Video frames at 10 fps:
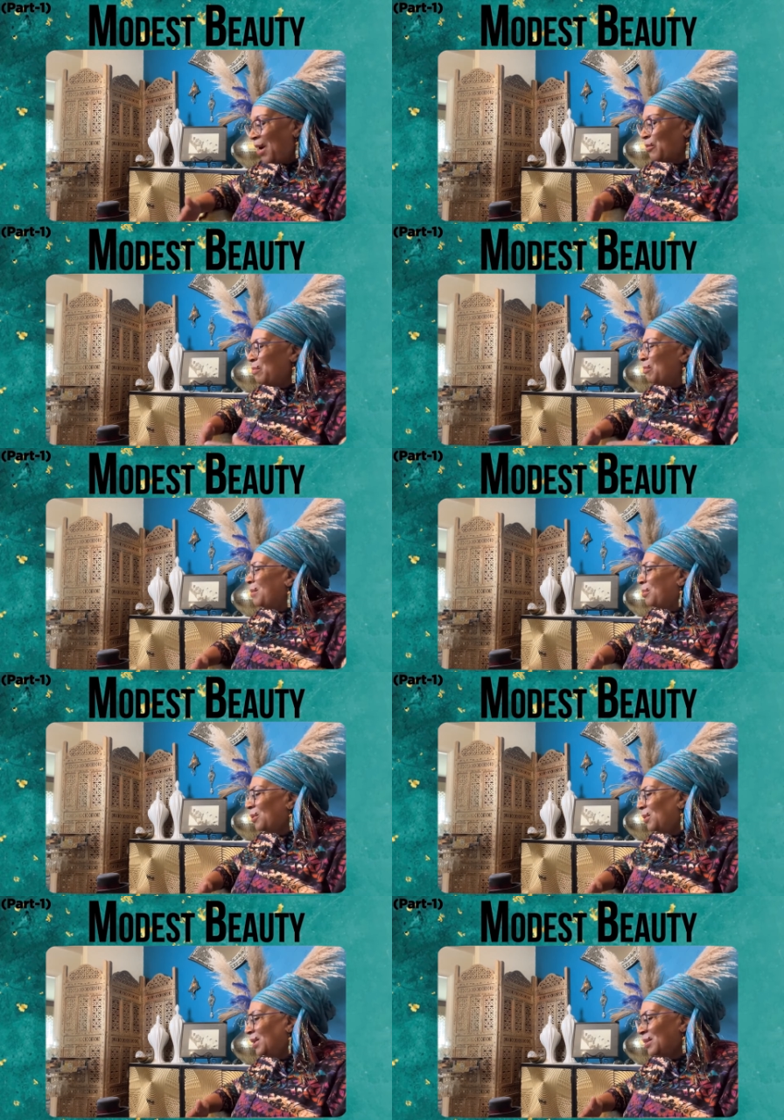I remember
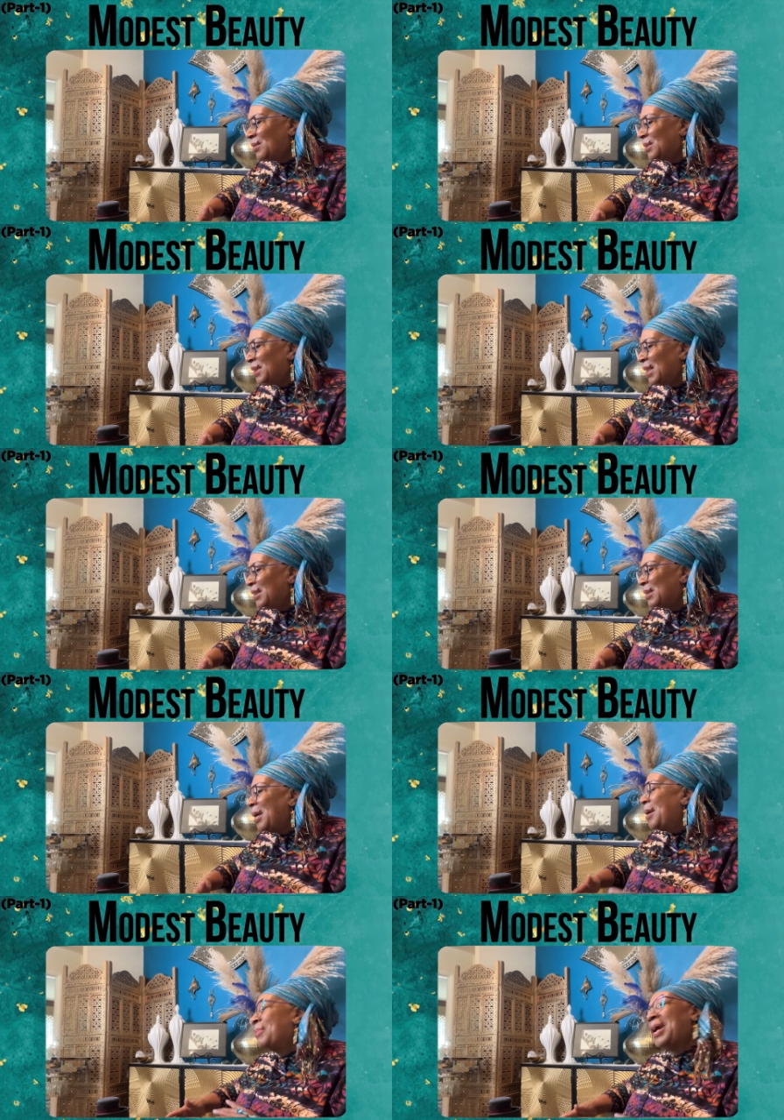all of those things,
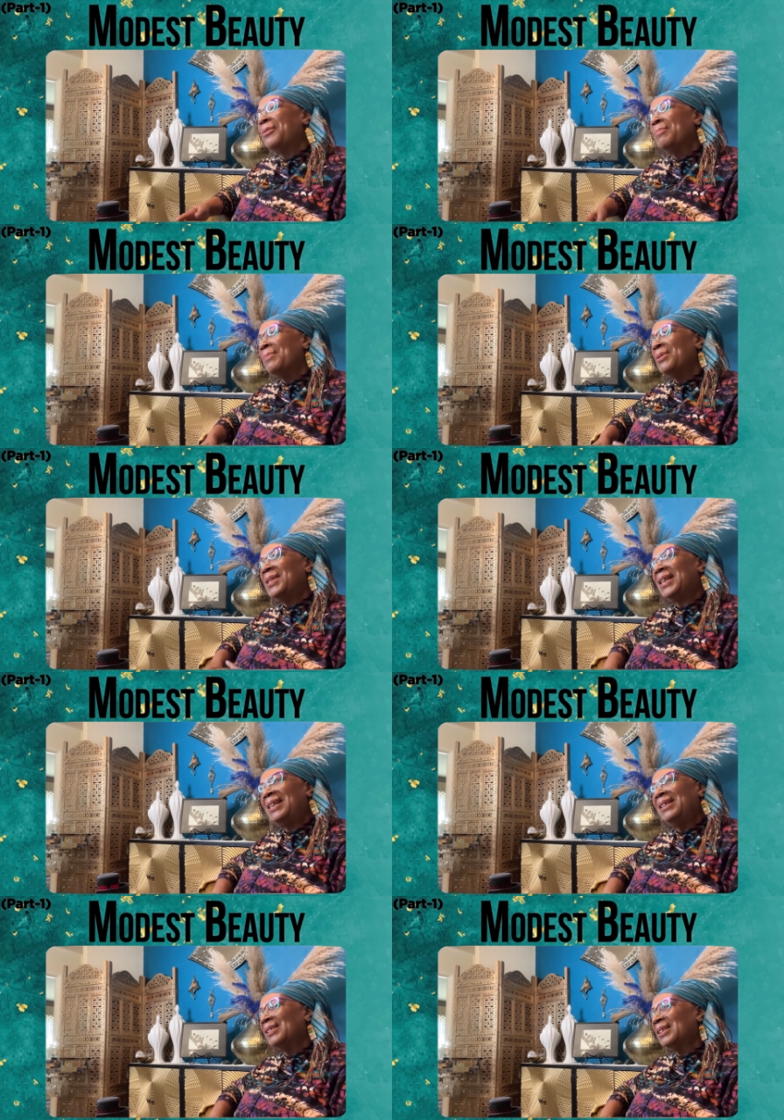but I remember the
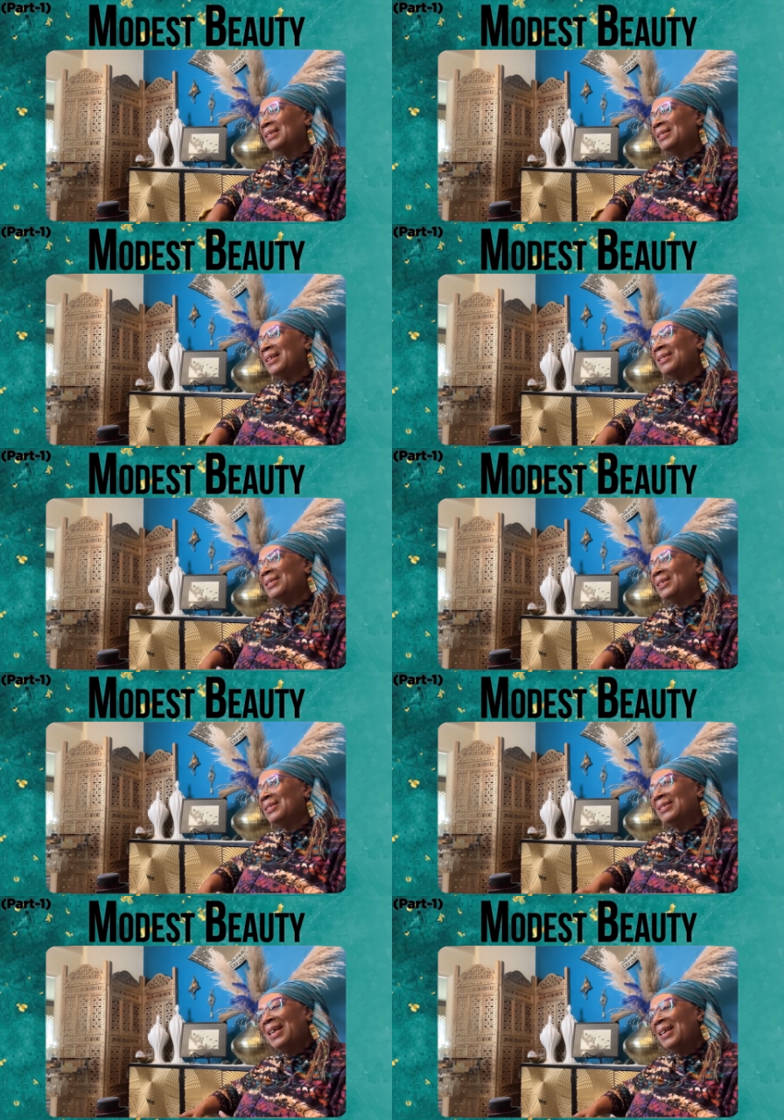healing that yeah.
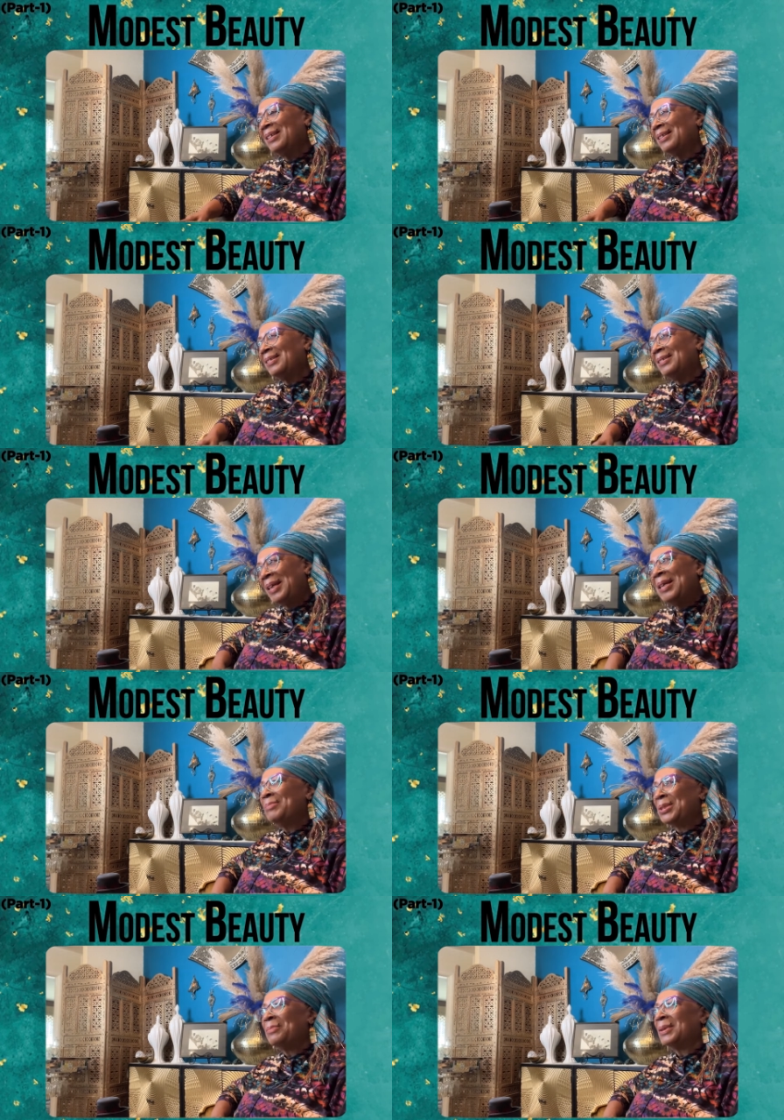that
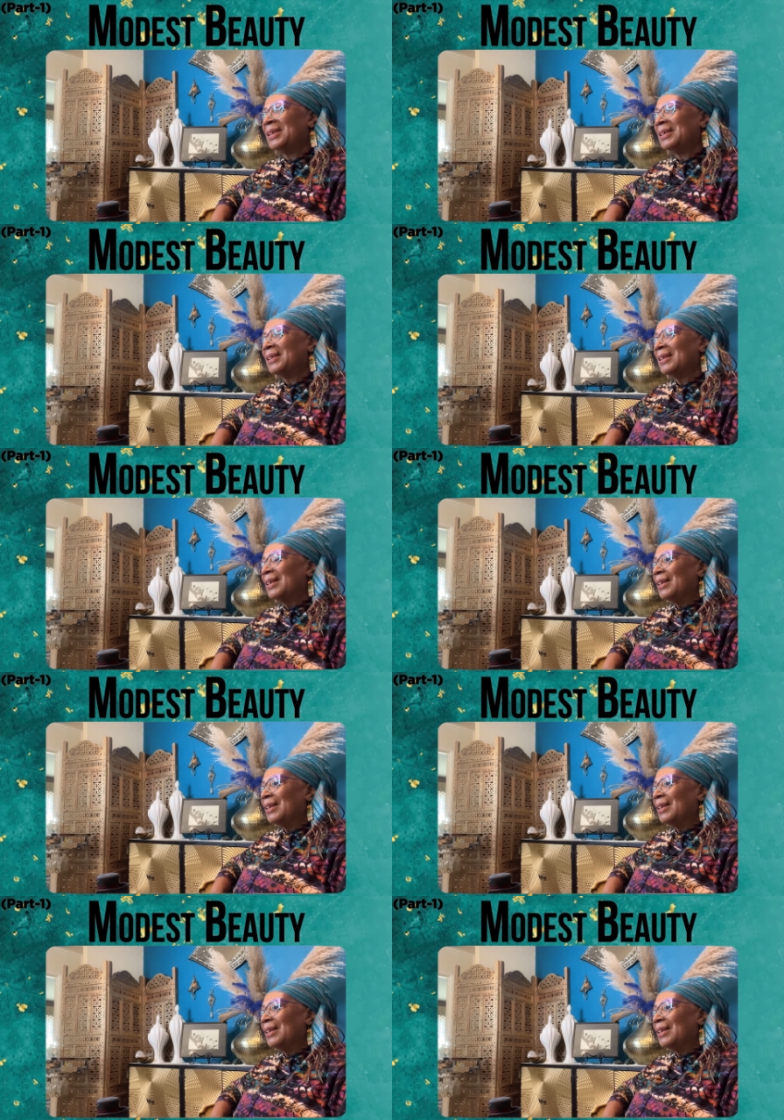came to me. Yeah.